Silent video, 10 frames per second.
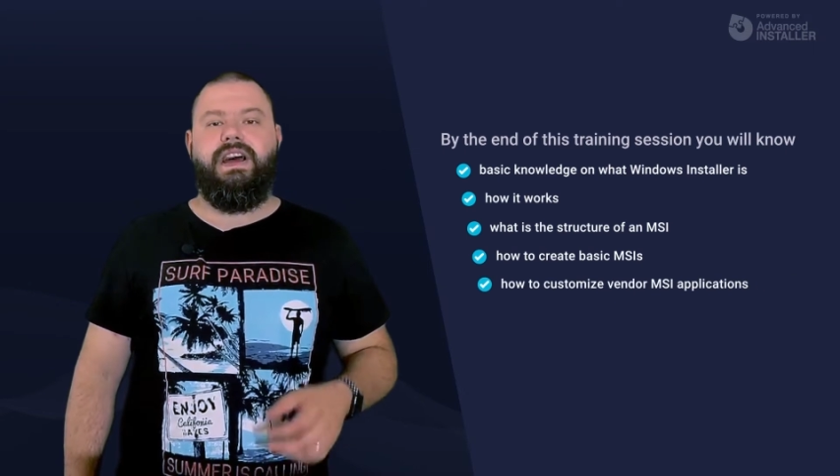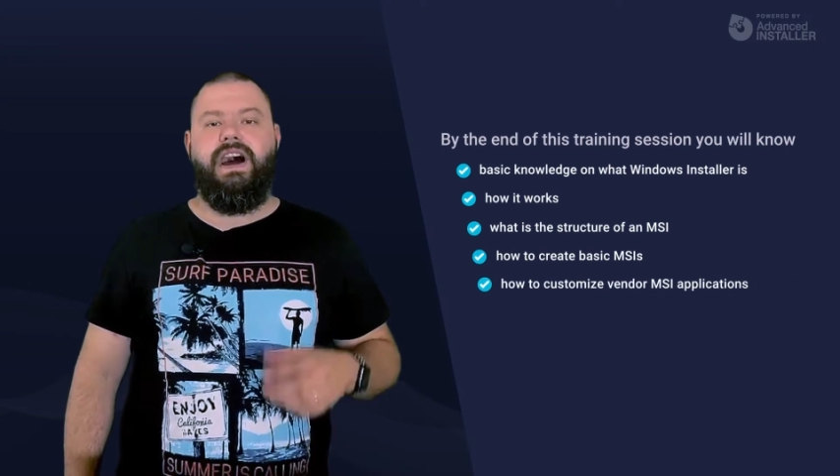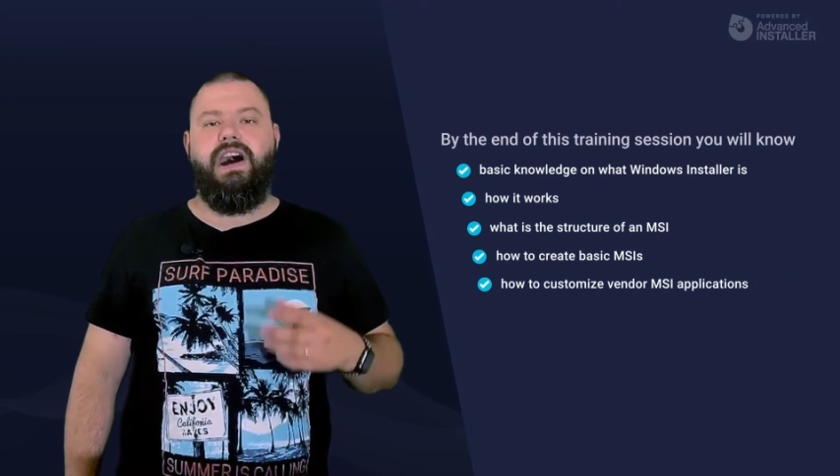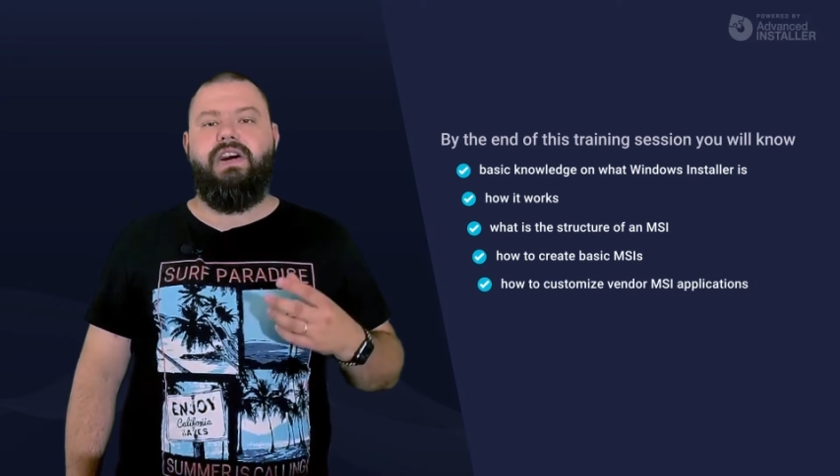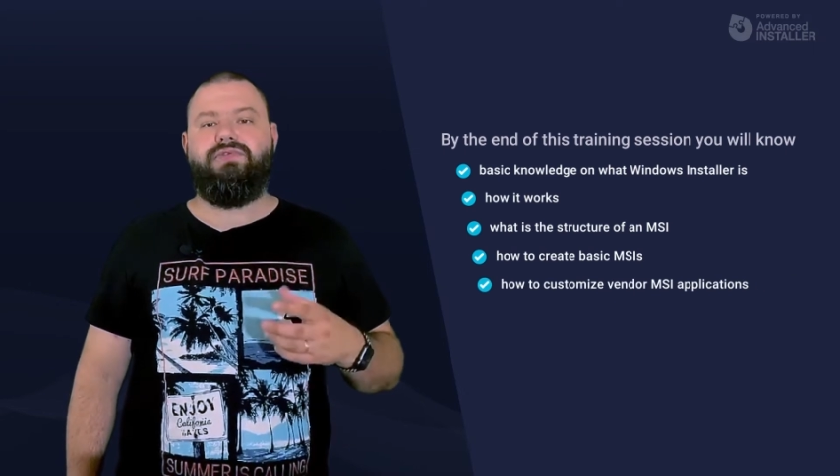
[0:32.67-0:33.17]

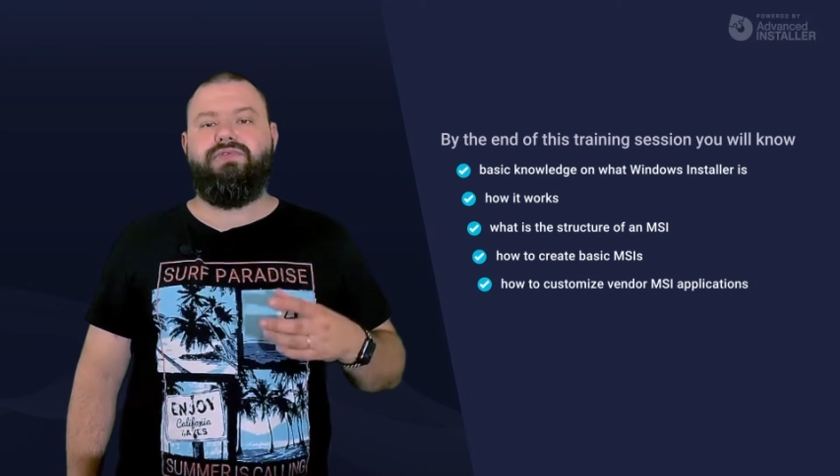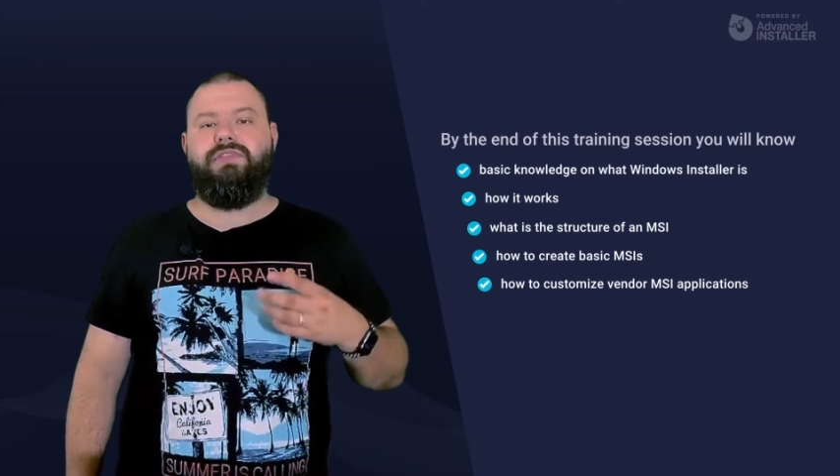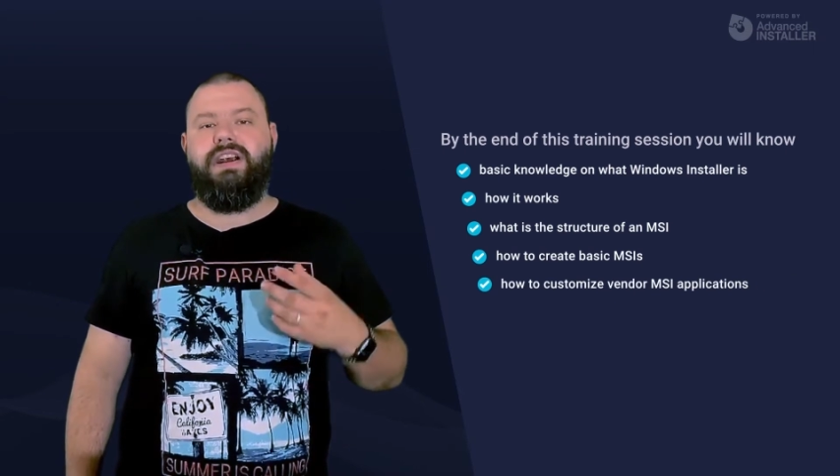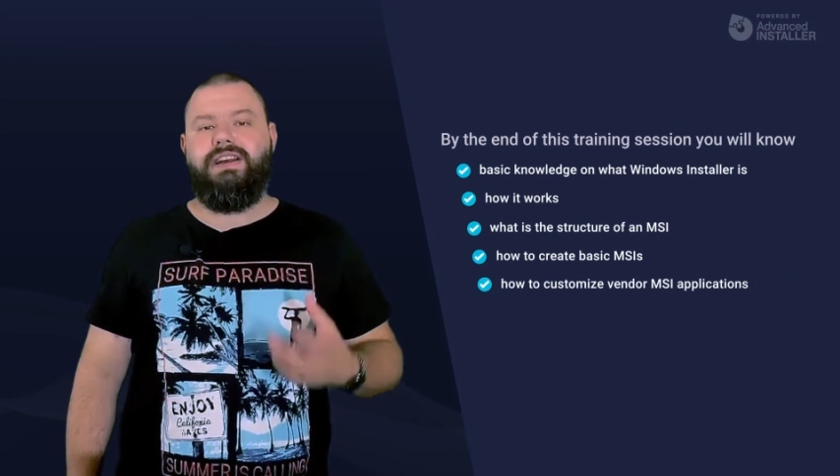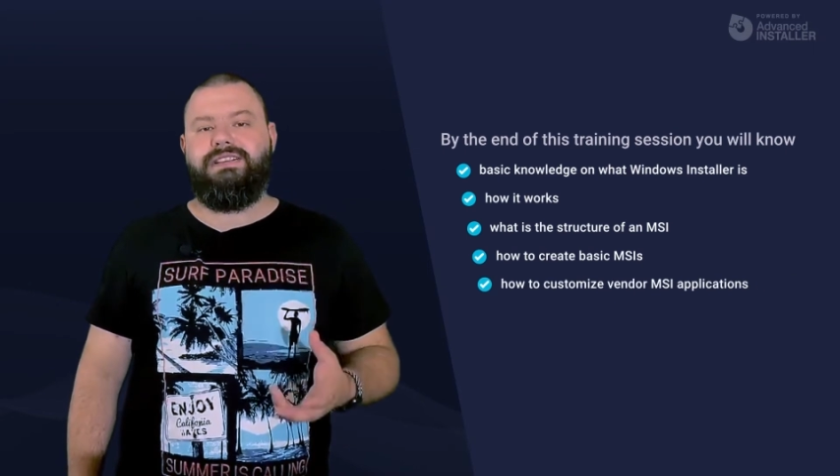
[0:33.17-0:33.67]
how to
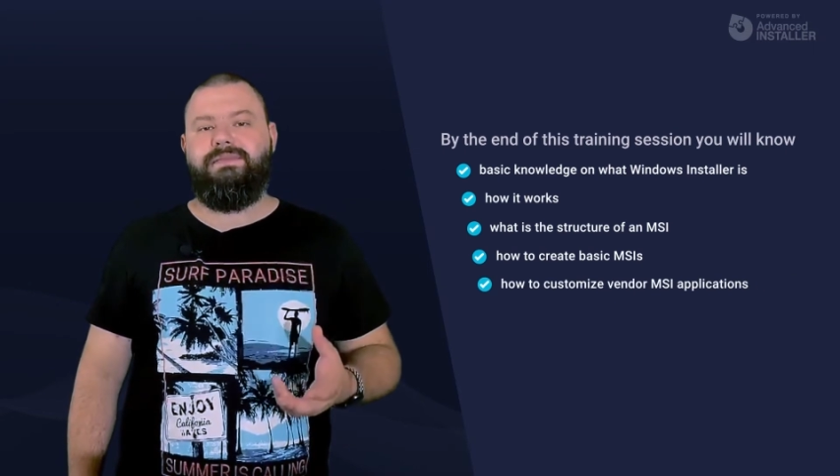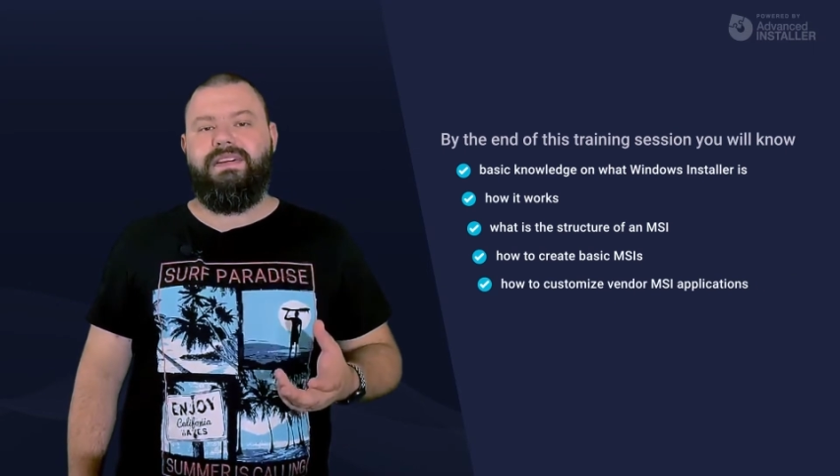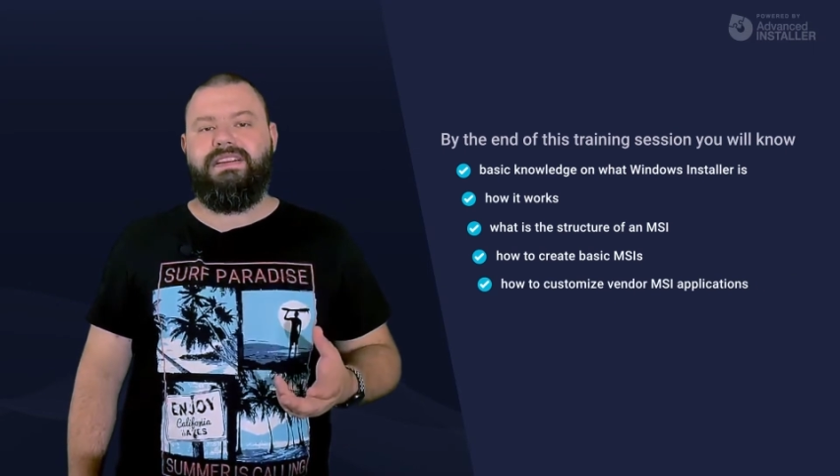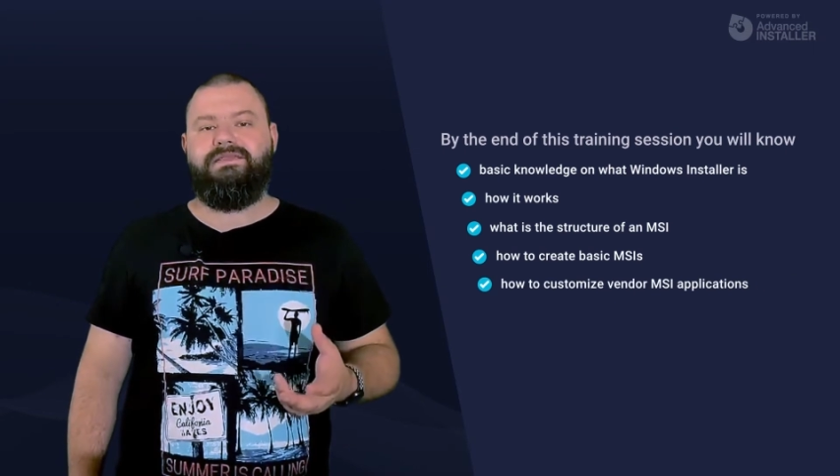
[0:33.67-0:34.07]
customize